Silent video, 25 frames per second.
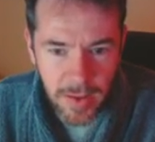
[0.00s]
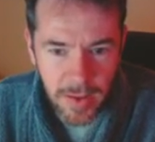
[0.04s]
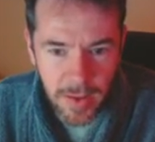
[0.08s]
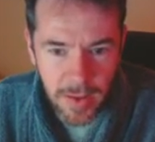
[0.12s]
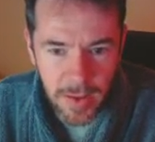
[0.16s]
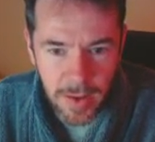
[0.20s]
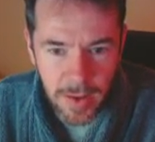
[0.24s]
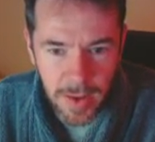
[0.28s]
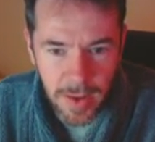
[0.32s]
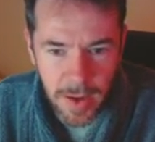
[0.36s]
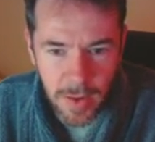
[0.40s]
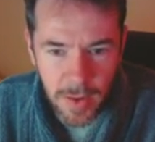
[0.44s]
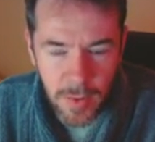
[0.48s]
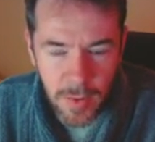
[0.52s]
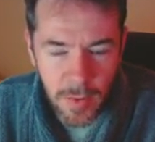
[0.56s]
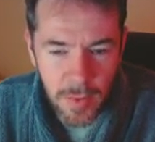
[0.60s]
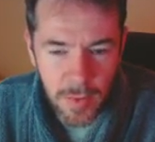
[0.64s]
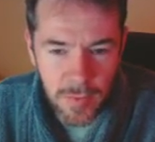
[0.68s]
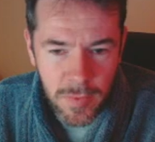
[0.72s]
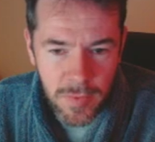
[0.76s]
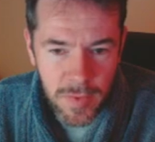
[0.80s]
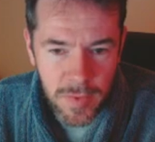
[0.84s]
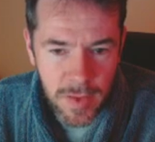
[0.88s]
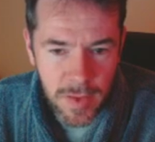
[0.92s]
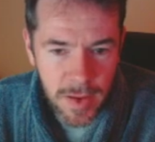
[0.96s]
I don't know
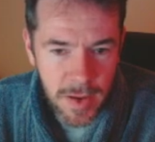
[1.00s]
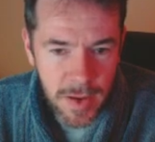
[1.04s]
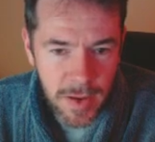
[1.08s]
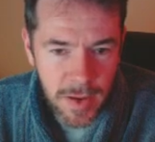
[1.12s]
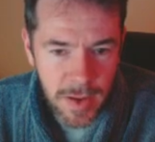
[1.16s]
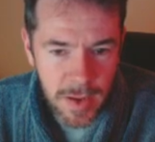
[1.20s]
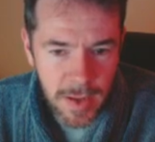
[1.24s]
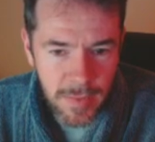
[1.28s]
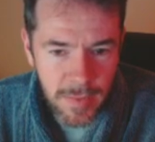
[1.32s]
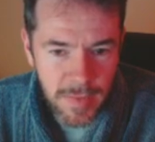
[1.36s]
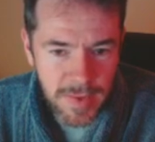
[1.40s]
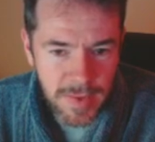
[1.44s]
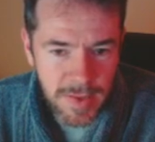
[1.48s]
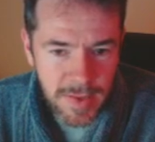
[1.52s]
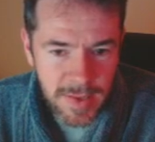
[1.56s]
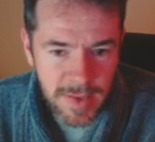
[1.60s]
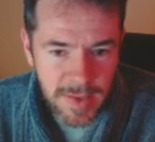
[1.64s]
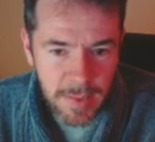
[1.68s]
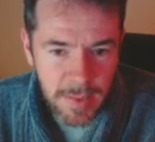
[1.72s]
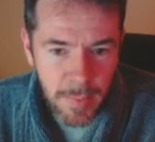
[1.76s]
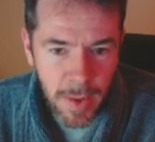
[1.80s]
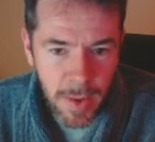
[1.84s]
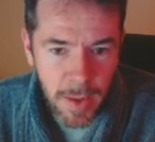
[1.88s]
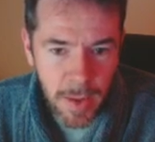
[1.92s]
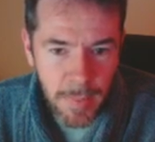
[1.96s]
if it's just
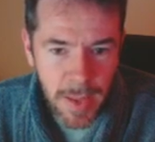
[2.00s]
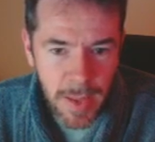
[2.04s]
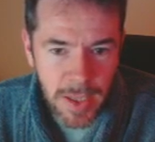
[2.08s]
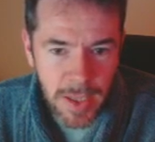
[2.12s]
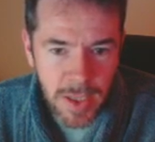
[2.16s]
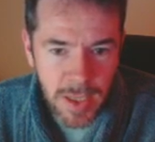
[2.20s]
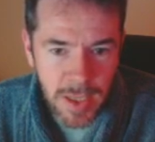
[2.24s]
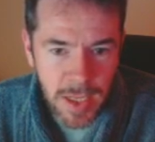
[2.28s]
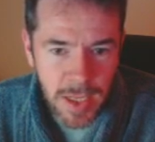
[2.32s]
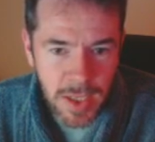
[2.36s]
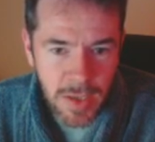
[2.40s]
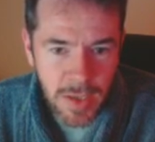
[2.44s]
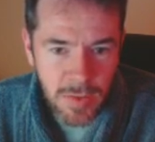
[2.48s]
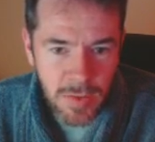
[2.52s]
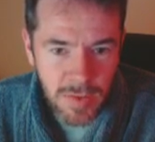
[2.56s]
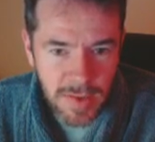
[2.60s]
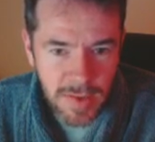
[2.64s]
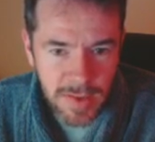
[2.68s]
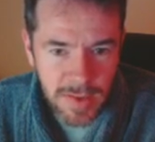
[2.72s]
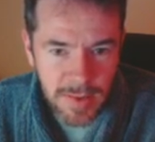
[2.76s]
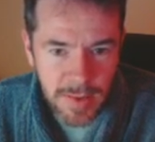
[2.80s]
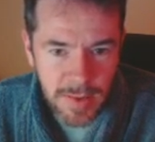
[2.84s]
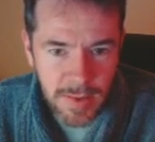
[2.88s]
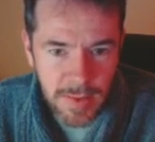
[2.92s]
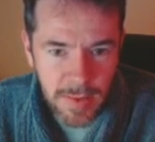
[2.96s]
in my imagination or
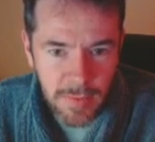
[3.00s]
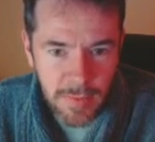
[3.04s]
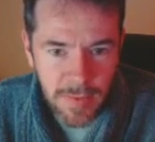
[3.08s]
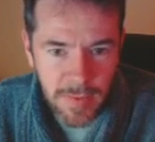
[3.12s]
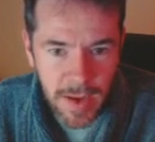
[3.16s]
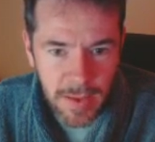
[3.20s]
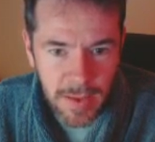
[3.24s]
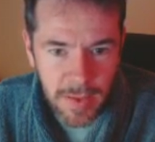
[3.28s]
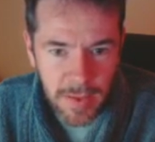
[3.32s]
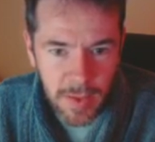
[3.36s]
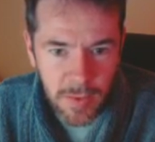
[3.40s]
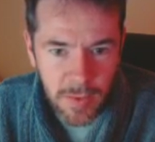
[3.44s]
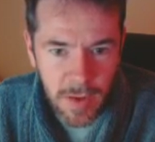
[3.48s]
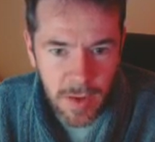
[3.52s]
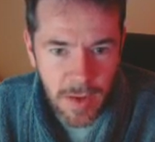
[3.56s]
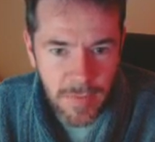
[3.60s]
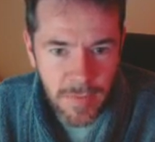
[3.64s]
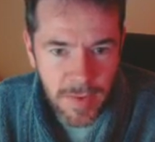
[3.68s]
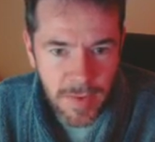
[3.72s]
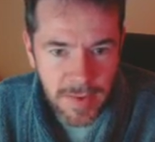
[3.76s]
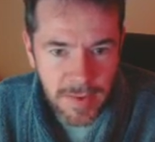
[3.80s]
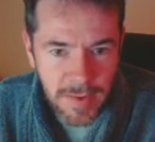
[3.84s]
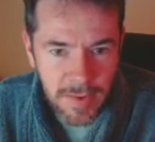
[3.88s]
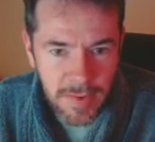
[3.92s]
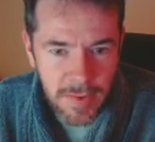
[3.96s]
just the fact that the
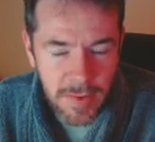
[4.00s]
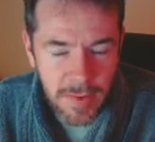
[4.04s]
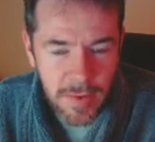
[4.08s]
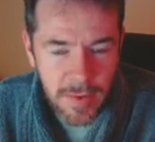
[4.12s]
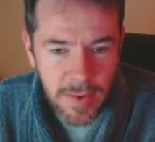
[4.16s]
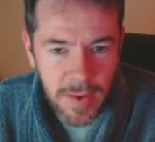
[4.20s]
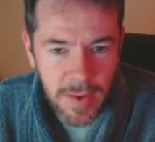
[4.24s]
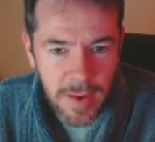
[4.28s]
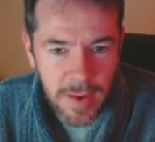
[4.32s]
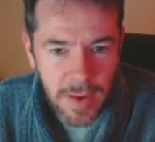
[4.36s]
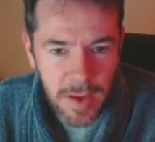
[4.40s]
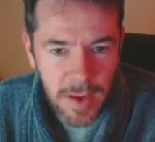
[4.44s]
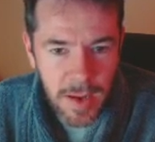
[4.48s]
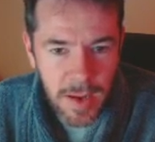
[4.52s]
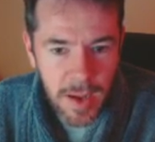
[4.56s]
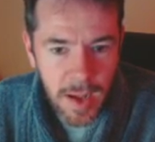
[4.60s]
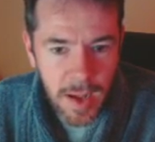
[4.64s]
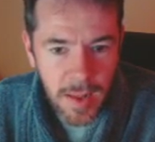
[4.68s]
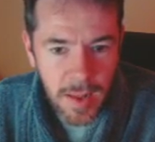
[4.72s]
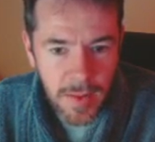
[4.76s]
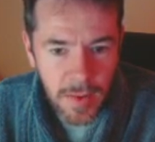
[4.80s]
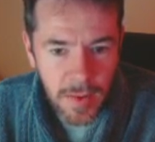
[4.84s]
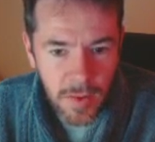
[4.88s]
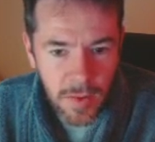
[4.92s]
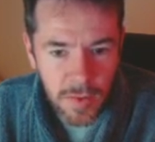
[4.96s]
graphics are
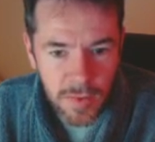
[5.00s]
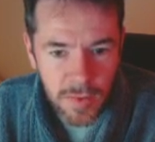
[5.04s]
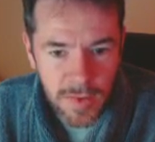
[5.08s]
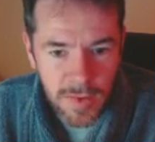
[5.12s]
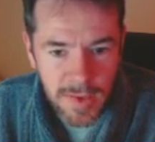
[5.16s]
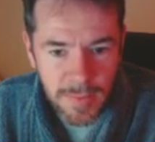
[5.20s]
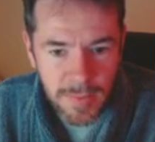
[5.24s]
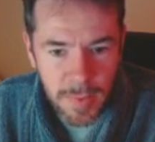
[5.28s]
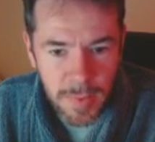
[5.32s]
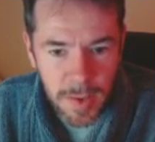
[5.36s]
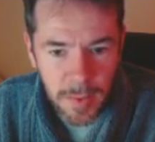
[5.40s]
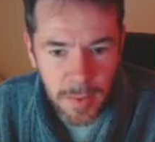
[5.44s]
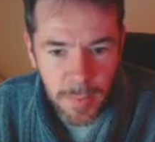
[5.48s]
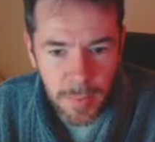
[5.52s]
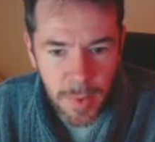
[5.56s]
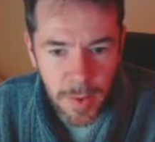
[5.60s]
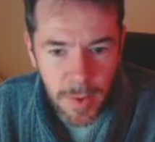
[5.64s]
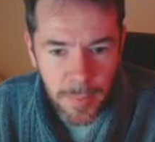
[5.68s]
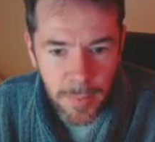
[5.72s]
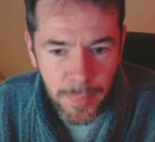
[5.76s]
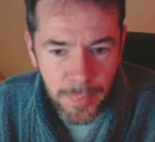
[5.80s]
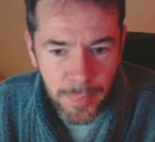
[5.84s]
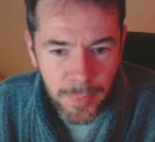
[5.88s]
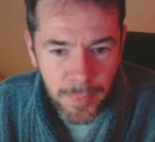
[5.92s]
a little crisper, but